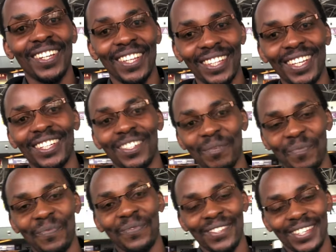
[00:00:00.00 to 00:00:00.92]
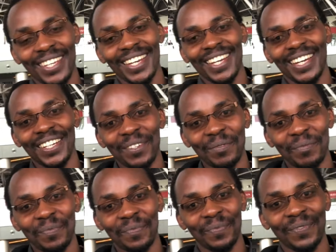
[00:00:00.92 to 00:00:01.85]
Okay. So
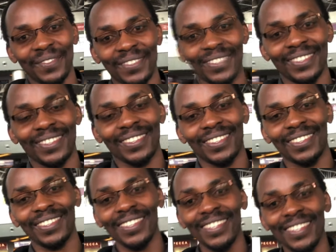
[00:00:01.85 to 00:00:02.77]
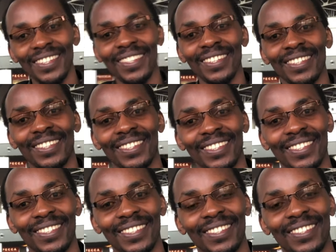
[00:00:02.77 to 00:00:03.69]
can you tell us how,
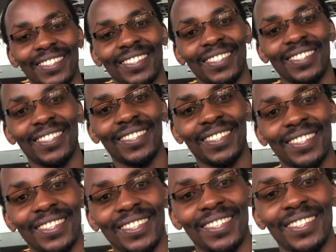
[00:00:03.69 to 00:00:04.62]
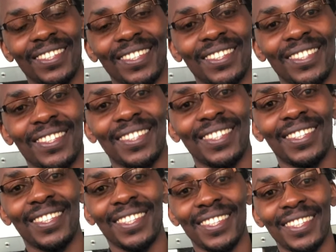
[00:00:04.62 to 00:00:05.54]
like, the relationships
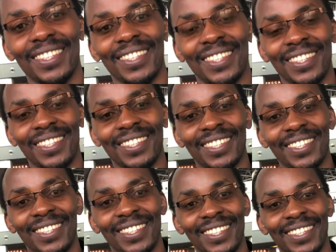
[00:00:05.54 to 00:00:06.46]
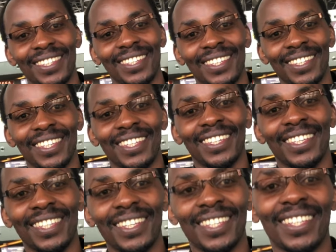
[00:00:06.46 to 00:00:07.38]
with Russians, how was your
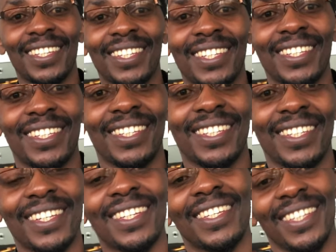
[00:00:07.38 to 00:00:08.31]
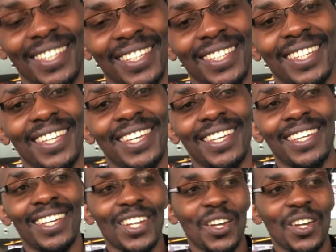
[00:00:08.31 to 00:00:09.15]
relationship? How do you relate with Russians?